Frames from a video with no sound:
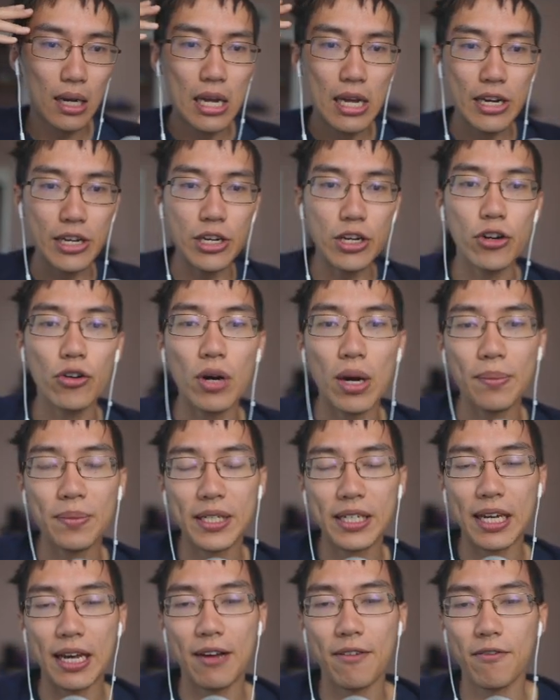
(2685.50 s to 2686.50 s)
New
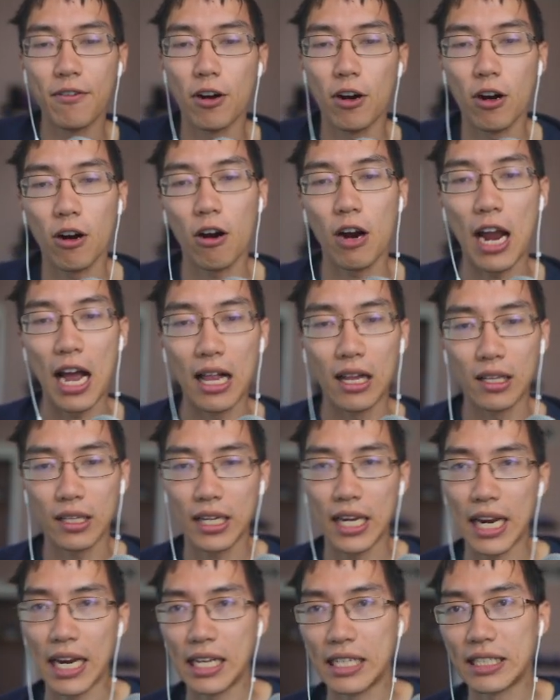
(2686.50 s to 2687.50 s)
empty mvar
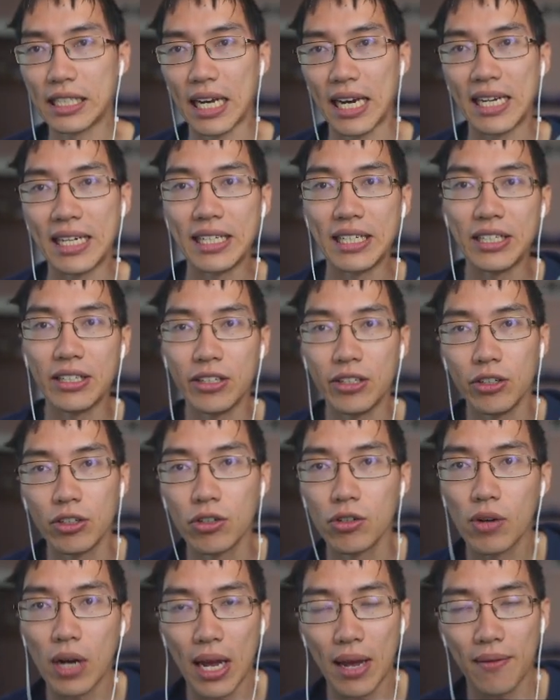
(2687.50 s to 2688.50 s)
allocates a
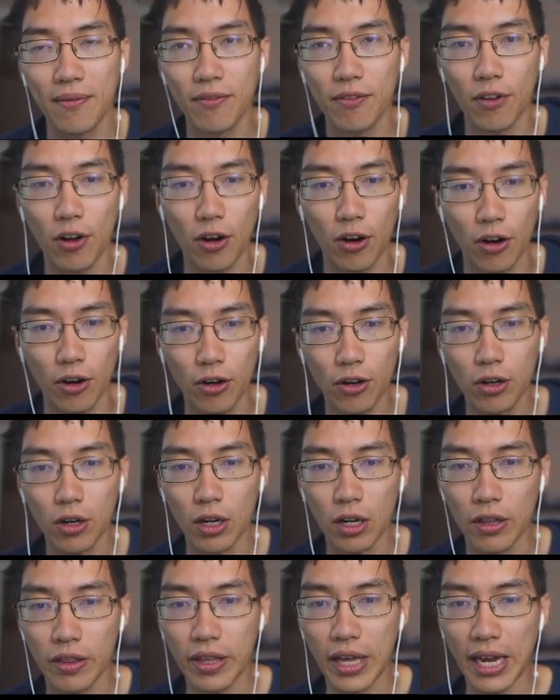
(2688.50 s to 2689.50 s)
new mvar
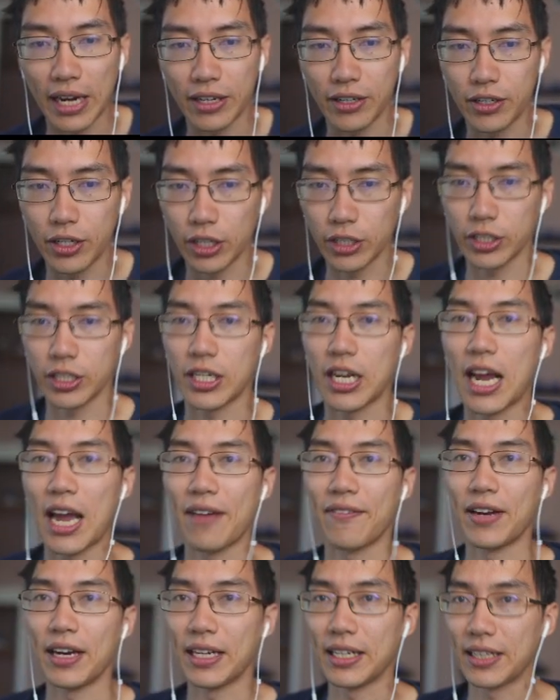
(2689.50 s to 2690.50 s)
that doesn't
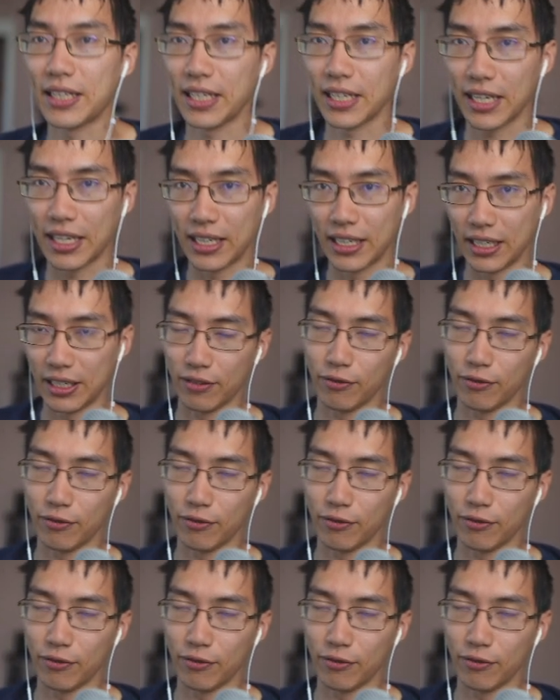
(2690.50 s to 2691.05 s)
have anything in it,